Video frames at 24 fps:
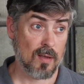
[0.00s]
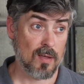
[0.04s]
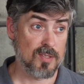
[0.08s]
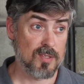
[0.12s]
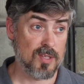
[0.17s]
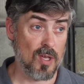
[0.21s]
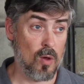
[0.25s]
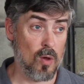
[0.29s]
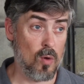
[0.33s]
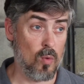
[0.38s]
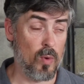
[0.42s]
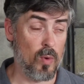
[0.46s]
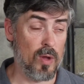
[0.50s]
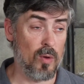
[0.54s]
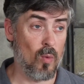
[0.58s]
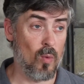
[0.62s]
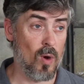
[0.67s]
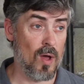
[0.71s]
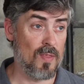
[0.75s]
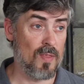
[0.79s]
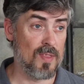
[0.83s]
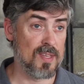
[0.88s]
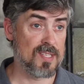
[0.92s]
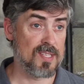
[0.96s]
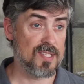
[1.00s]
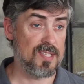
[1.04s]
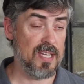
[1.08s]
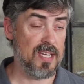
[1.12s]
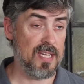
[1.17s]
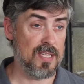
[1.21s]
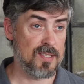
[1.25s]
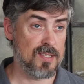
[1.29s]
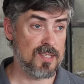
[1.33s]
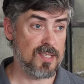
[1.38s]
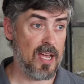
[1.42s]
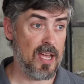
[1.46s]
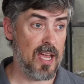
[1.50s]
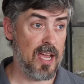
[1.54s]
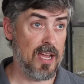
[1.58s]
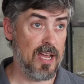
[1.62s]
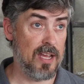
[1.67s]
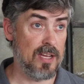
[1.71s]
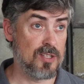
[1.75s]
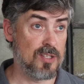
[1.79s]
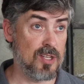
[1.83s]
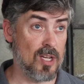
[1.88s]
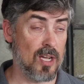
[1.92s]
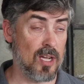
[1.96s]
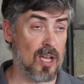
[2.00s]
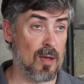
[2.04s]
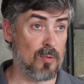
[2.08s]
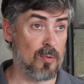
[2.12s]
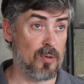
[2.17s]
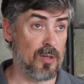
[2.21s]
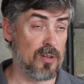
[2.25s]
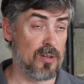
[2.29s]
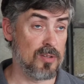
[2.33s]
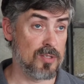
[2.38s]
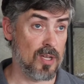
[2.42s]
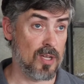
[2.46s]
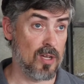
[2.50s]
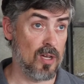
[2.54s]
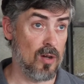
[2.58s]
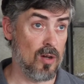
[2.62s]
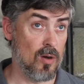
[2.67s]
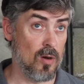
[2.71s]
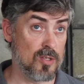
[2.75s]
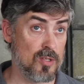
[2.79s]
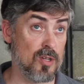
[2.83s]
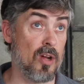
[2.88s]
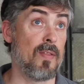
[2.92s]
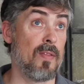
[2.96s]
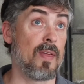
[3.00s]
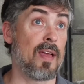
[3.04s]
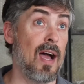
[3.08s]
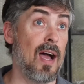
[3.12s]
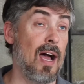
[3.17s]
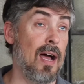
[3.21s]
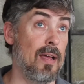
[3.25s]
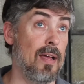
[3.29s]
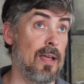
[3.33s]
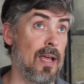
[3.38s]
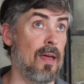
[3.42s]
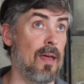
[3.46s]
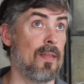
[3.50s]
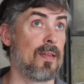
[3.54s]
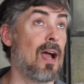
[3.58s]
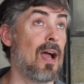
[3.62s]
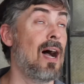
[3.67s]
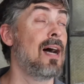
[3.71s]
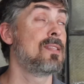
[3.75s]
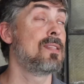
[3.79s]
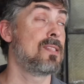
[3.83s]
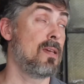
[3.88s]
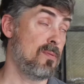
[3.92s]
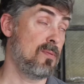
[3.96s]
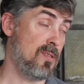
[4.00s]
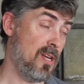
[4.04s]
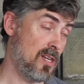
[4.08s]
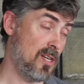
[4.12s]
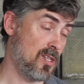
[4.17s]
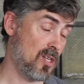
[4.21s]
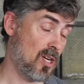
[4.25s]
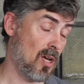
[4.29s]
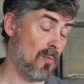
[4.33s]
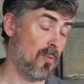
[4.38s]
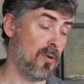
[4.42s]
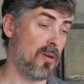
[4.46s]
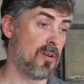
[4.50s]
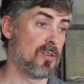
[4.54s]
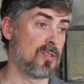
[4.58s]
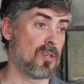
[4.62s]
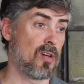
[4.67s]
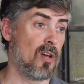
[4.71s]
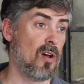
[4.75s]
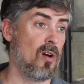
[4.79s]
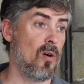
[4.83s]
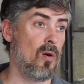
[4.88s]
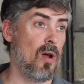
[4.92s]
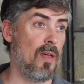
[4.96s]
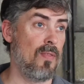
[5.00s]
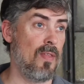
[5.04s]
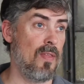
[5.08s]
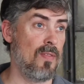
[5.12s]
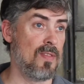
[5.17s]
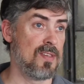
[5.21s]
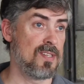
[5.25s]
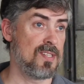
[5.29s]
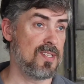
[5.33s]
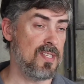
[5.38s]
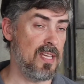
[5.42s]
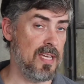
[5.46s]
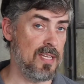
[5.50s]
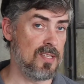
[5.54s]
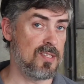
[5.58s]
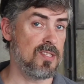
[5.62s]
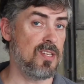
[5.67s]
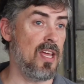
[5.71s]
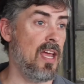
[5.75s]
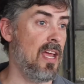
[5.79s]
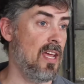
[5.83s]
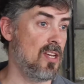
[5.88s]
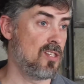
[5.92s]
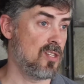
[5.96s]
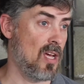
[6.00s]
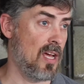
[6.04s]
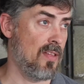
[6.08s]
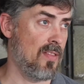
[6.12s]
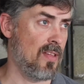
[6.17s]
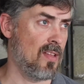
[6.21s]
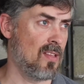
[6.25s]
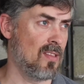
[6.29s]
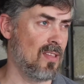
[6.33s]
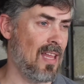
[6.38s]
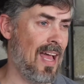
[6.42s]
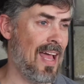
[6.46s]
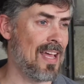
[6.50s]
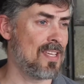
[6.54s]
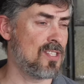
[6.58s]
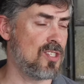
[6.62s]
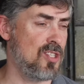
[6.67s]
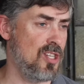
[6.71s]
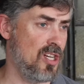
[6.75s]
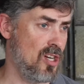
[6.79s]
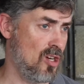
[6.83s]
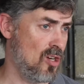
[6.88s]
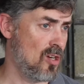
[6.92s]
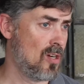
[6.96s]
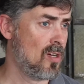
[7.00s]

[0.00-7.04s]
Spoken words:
So we won the seed stage a couple years ago, or sorry, the concept stage a couple years ago, and then the seed stage, I think, last year.